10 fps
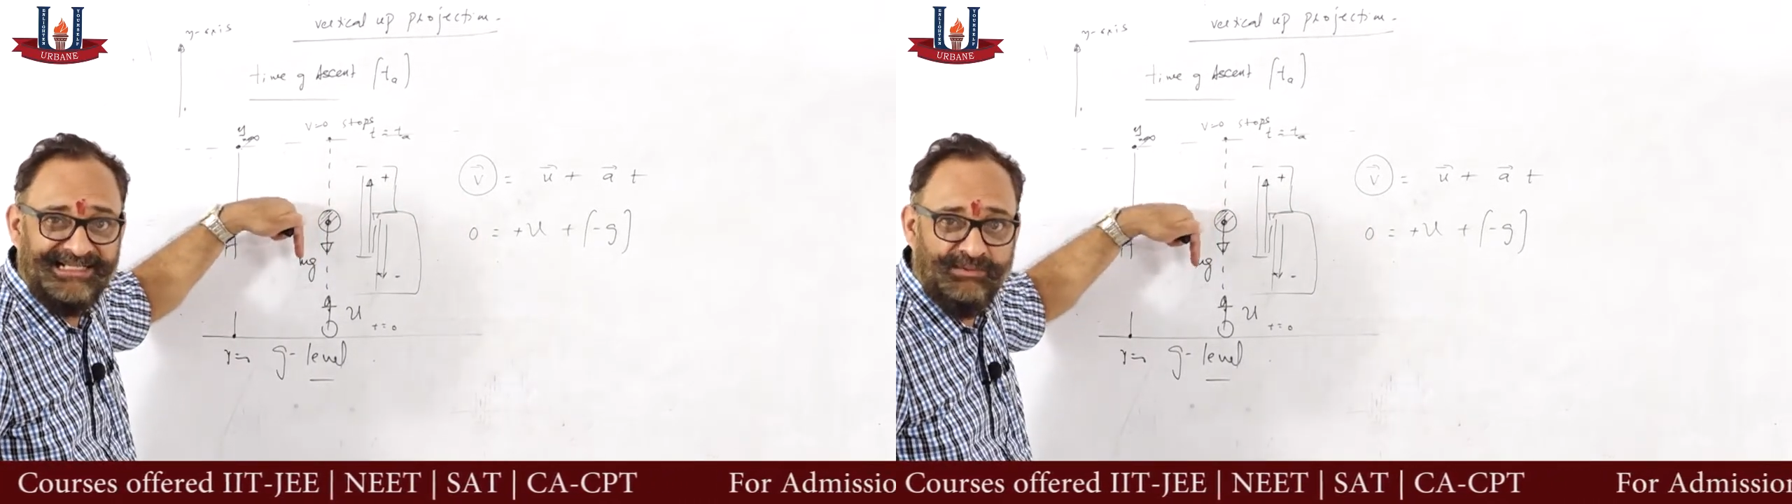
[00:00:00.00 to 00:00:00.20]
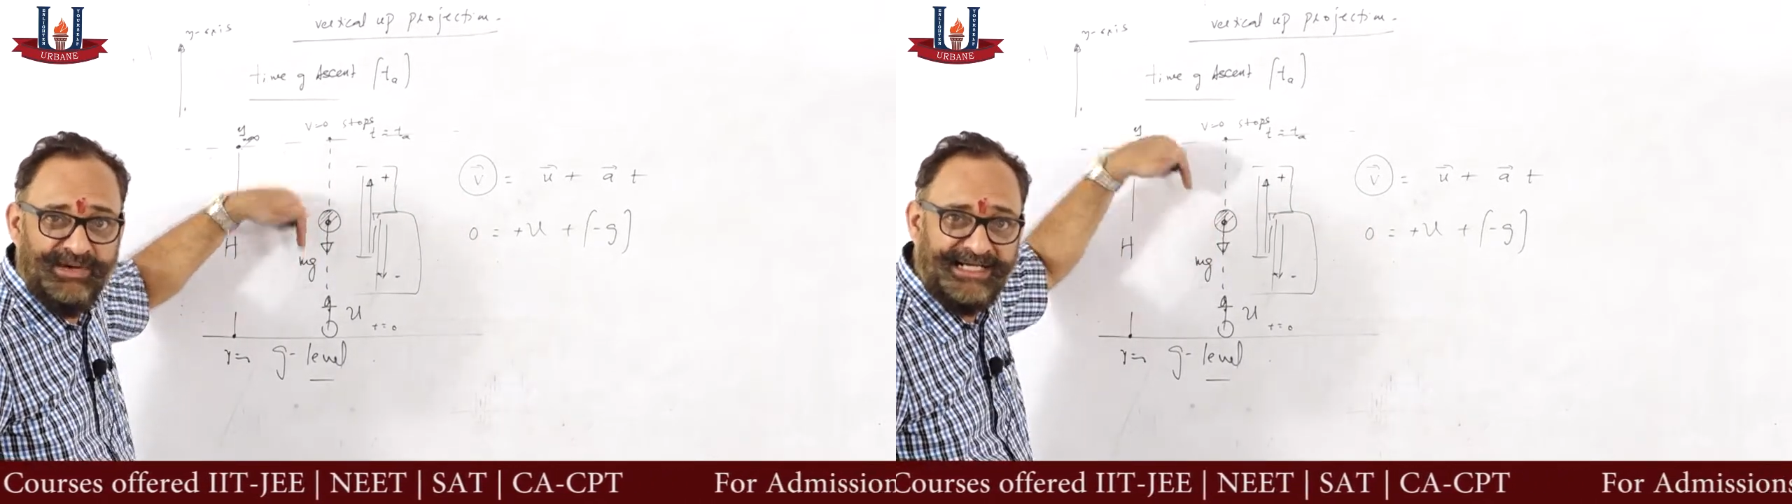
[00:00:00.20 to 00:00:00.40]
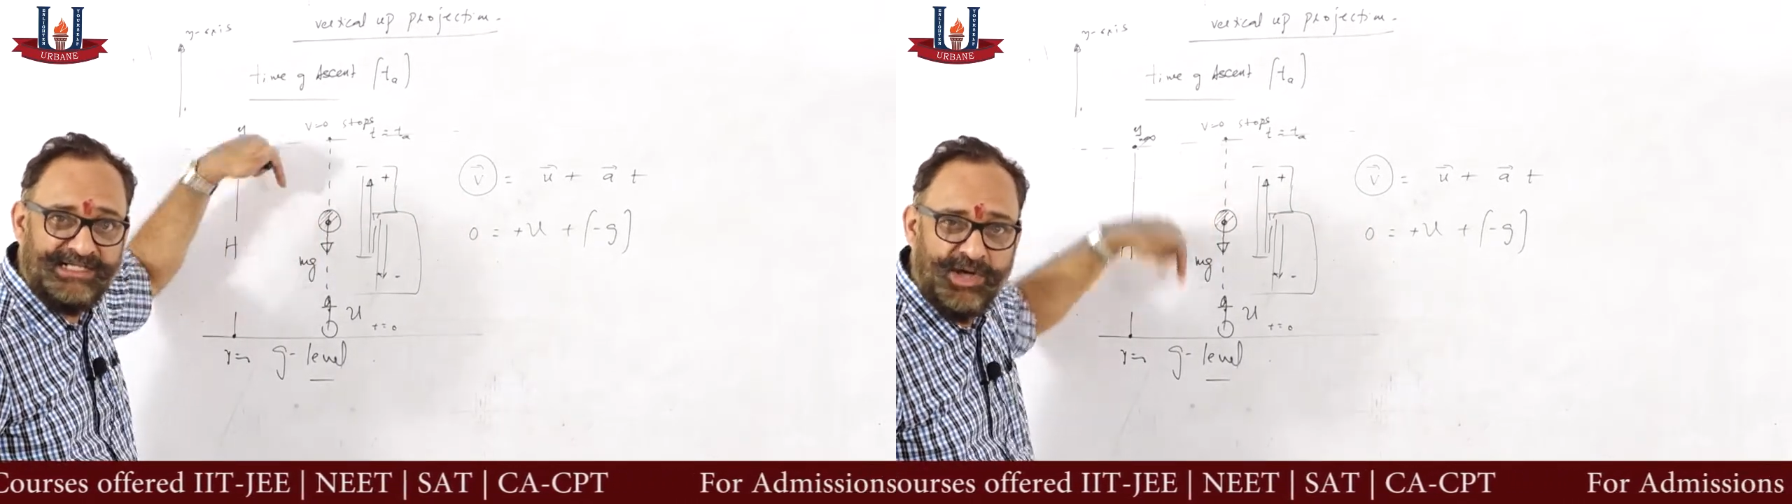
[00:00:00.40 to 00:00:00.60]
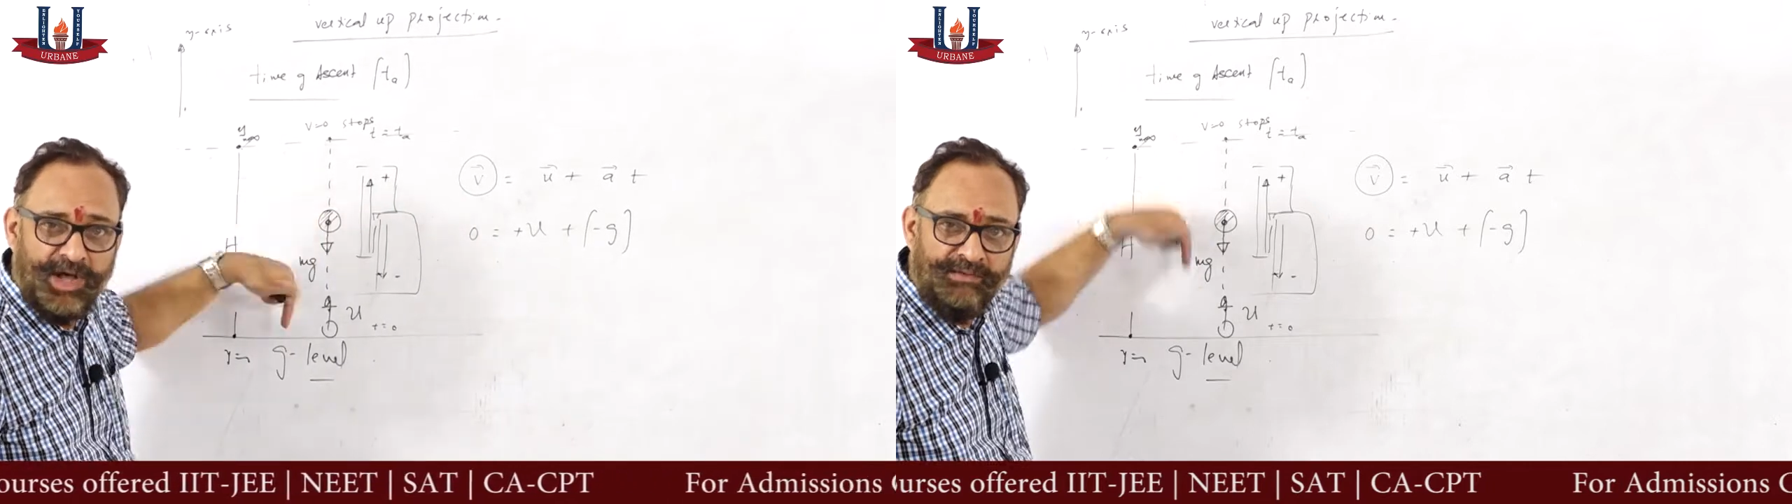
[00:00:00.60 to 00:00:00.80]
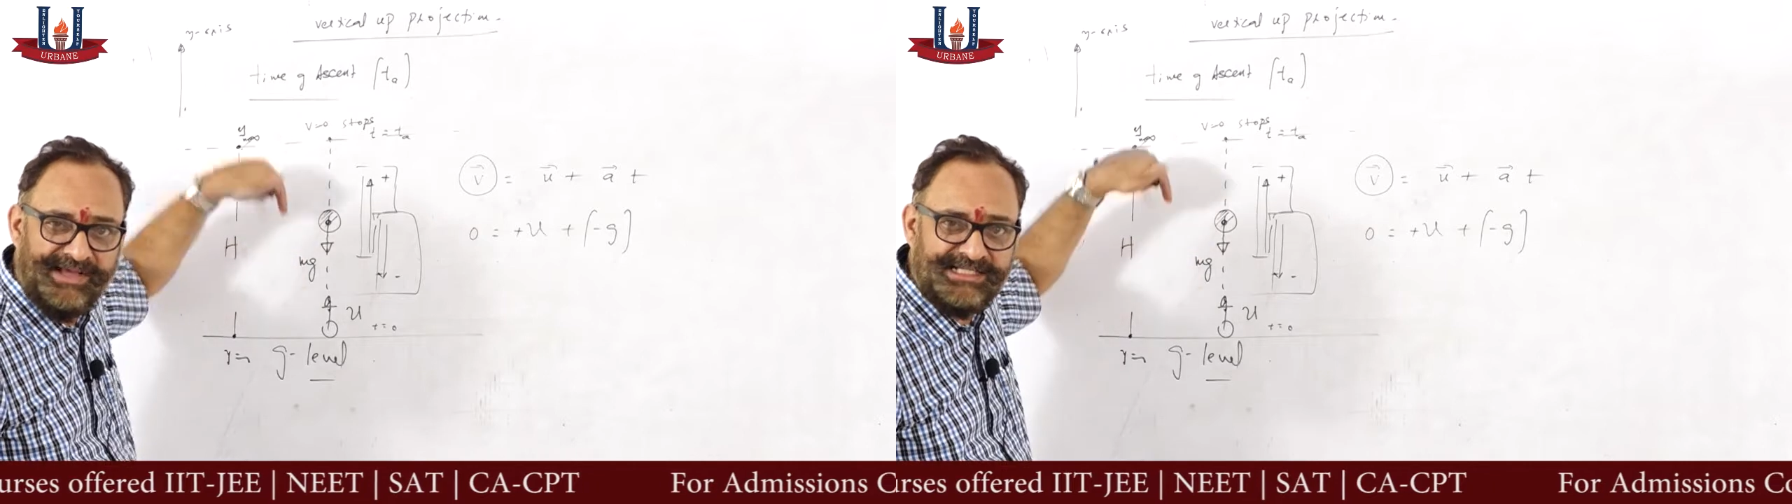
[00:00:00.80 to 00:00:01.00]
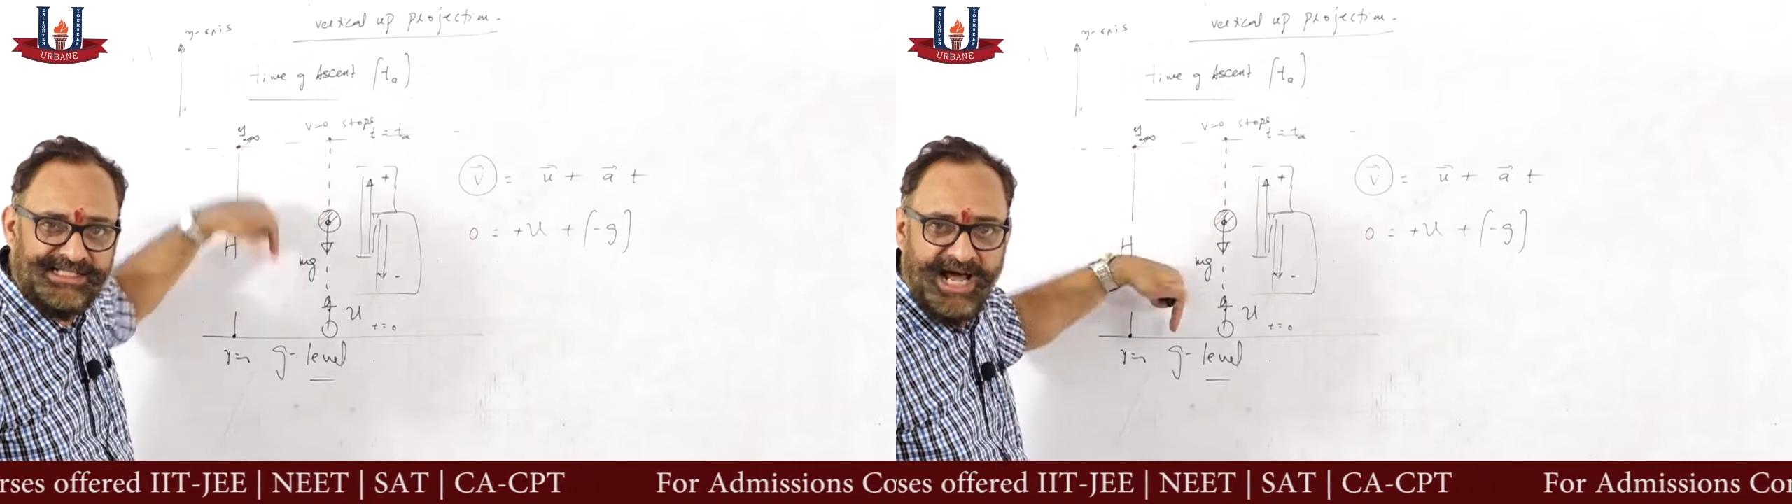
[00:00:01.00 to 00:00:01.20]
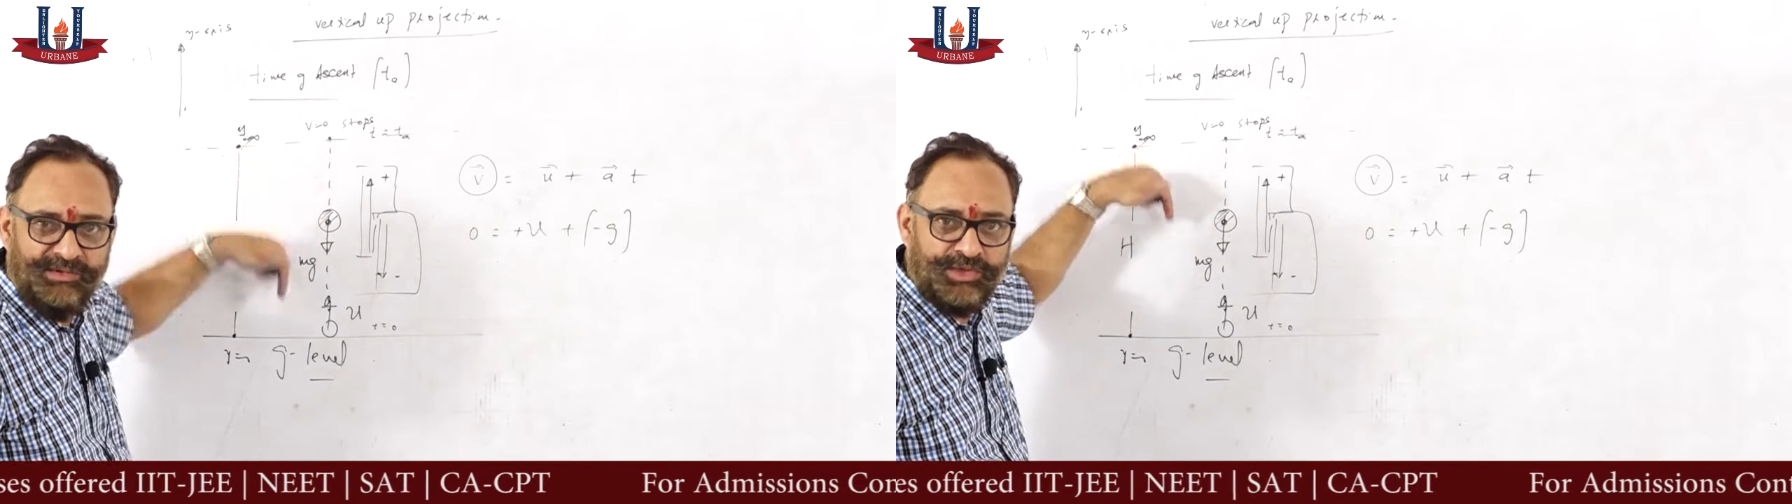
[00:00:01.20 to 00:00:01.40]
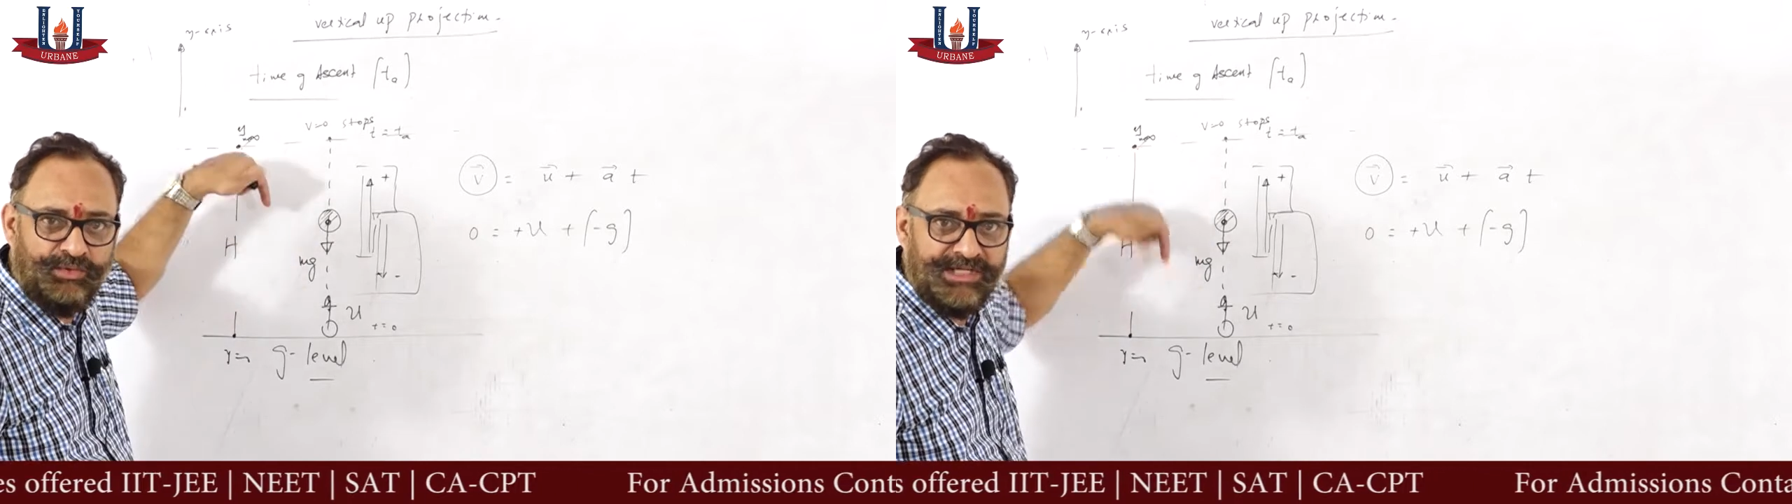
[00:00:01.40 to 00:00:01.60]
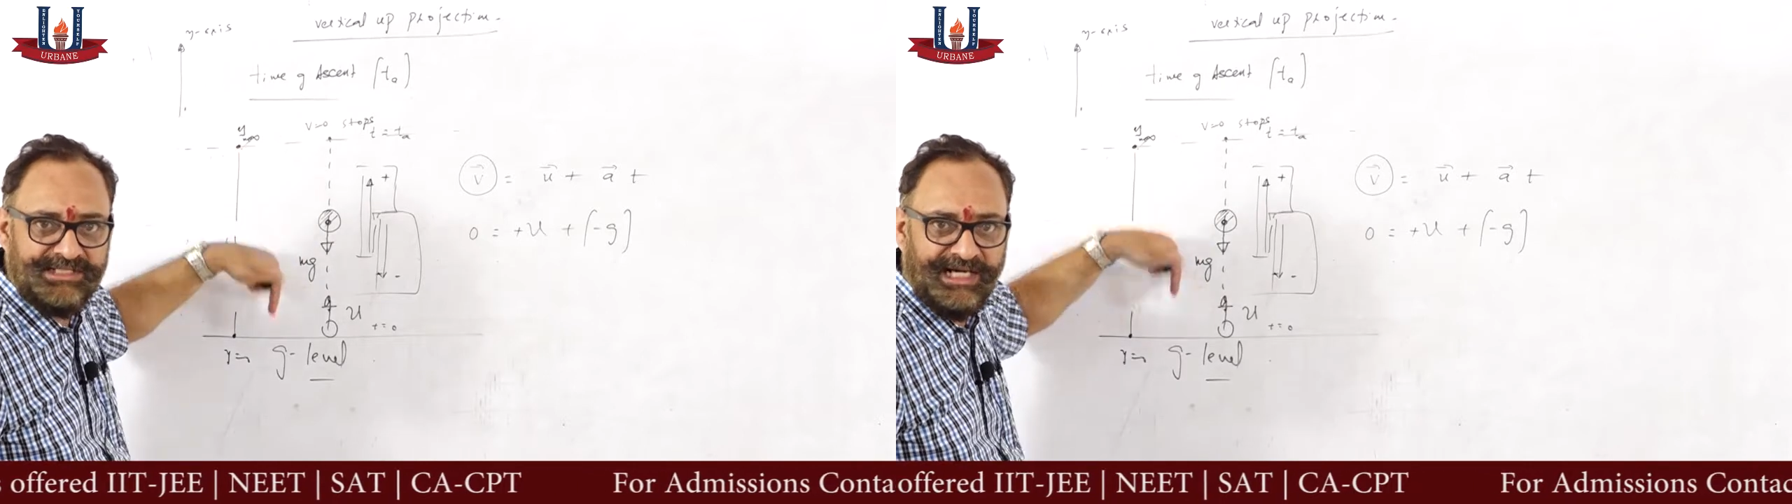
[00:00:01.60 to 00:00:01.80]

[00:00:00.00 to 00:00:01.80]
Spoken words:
Weight is always down towards the